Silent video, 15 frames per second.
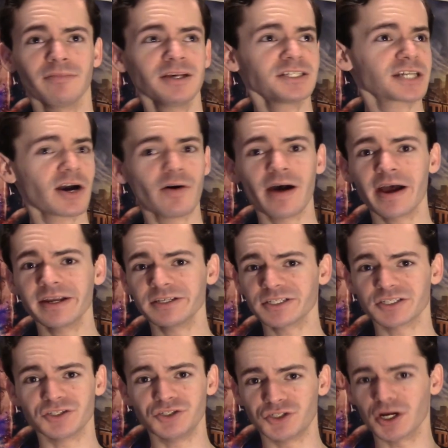Let's go ahead and
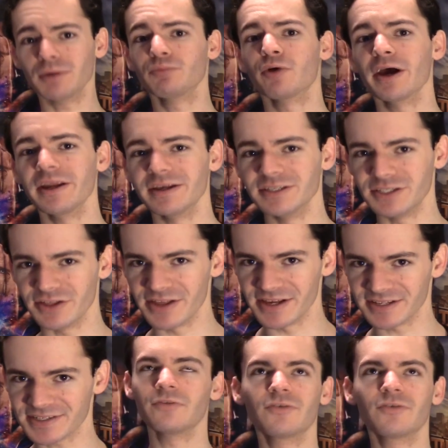just jump right into this.